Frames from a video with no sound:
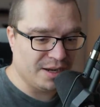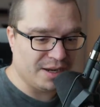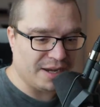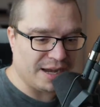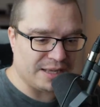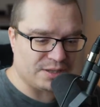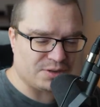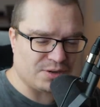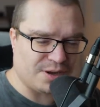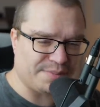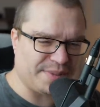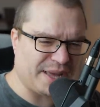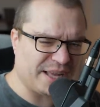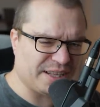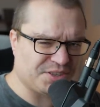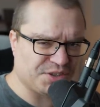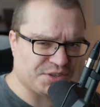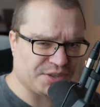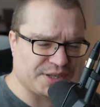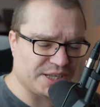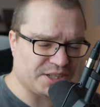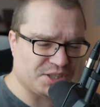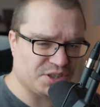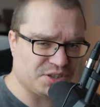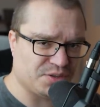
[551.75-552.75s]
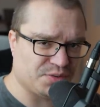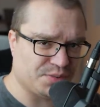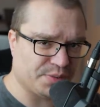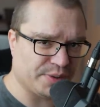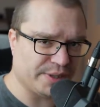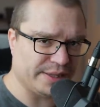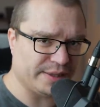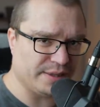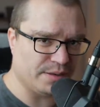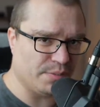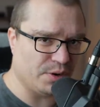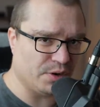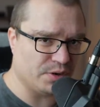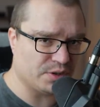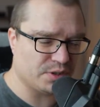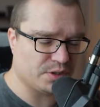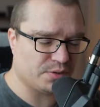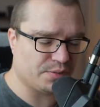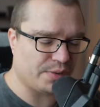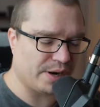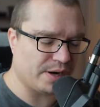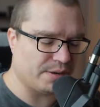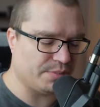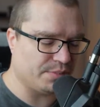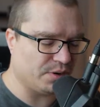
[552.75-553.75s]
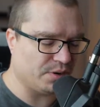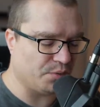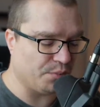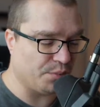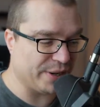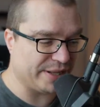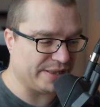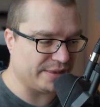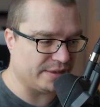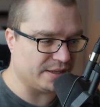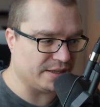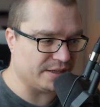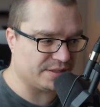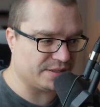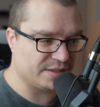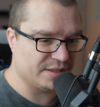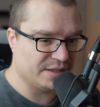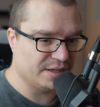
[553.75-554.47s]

And so I'm not sure that she's really the most credible witness